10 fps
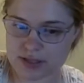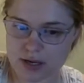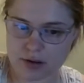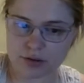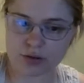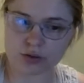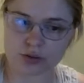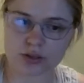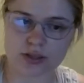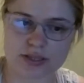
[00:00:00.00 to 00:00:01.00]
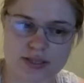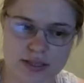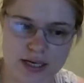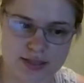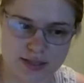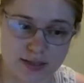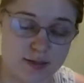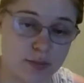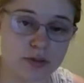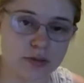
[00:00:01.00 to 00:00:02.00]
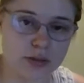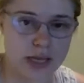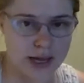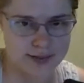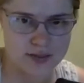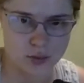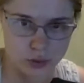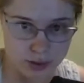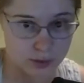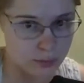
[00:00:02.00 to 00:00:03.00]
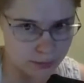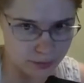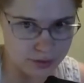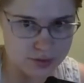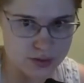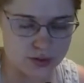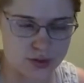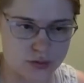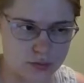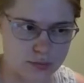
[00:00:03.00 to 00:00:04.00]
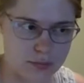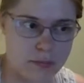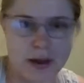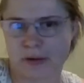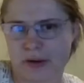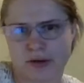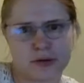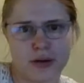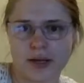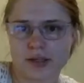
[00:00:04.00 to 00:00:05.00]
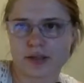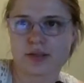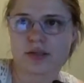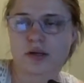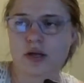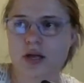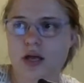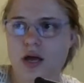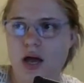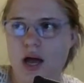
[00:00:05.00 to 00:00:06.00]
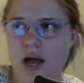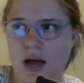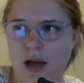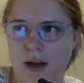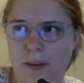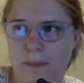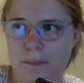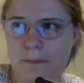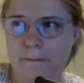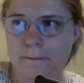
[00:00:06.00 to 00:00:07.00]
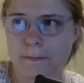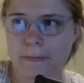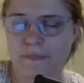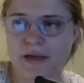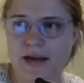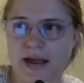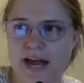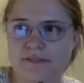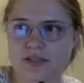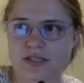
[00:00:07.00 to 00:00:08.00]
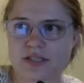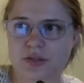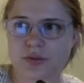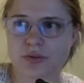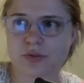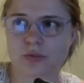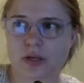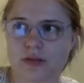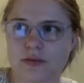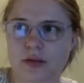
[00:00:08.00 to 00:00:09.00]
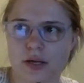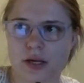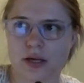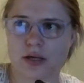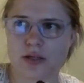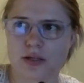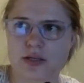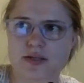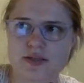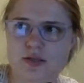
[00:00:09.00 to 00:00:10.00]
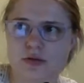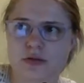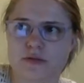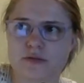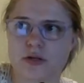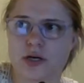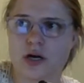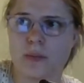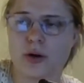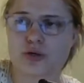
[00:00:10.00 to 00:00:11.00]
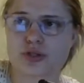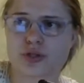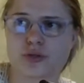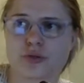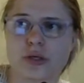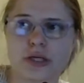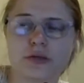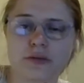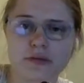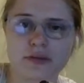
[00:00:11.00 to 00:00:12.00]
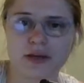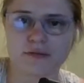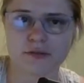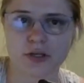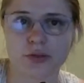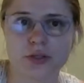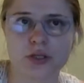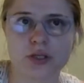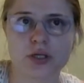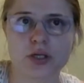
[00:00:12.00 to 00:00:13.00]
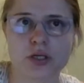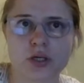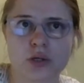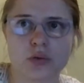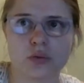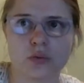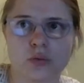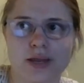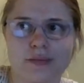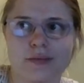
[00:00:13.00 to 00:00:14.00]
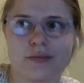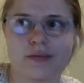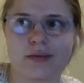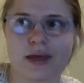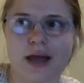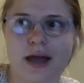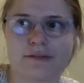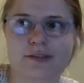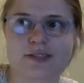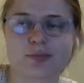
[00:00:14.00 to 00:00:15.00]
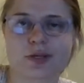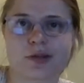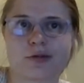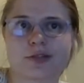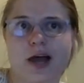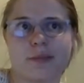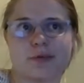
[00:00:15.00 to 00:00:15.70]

This article discusses middle-class working mothers, married or not, that have to deal with this sort of emotional guilt that they feel when they have to split their